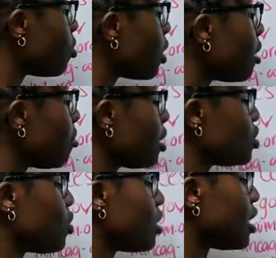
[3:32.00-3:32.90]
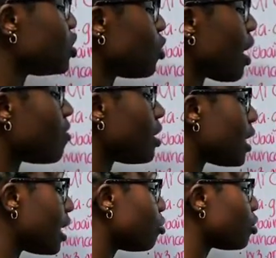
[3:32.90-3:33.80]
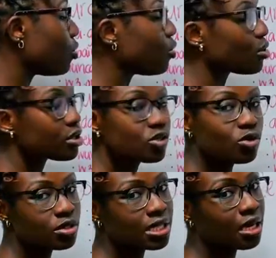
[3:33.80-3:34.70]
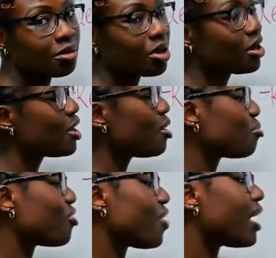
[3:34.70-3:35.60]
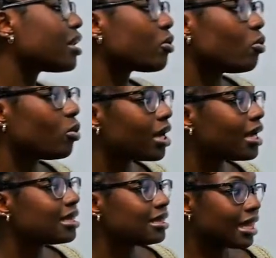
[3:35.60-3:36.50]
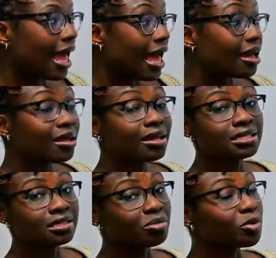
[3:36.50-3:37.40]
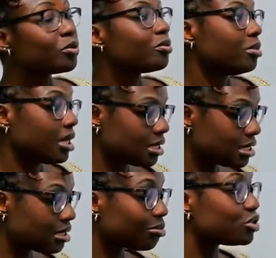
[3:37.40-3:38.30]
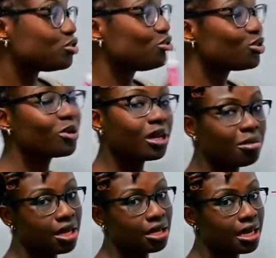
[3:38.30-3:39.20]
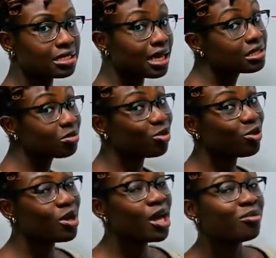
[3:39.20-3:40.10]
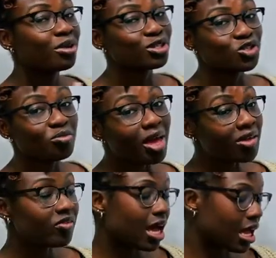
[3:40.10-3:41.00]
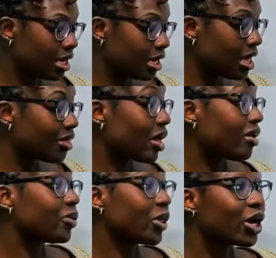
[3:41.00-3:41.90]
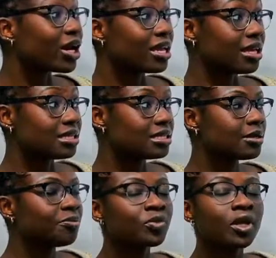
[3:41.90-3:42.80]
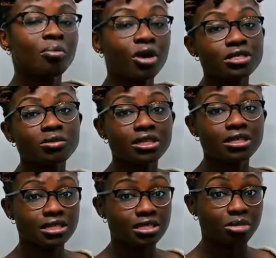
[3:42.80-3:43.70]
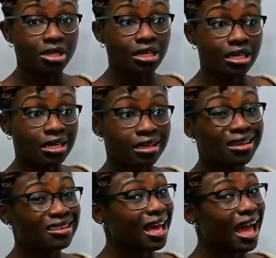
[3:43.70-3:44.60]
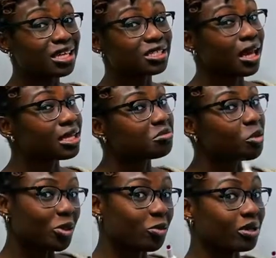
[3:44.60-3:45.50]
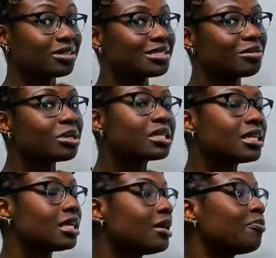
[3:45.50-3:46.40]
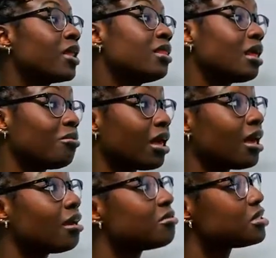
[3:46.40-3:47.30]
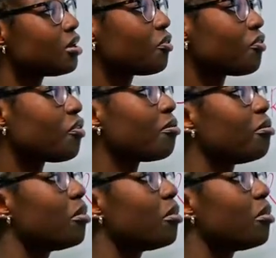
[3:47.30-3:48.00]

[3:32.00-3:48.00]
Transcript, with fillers: want to make sure that you have a label or a tooltip providing what that symbol means. But you do want to make it accessible because you may find that there is a person with a disability that actually has more than one disability. They may suffer from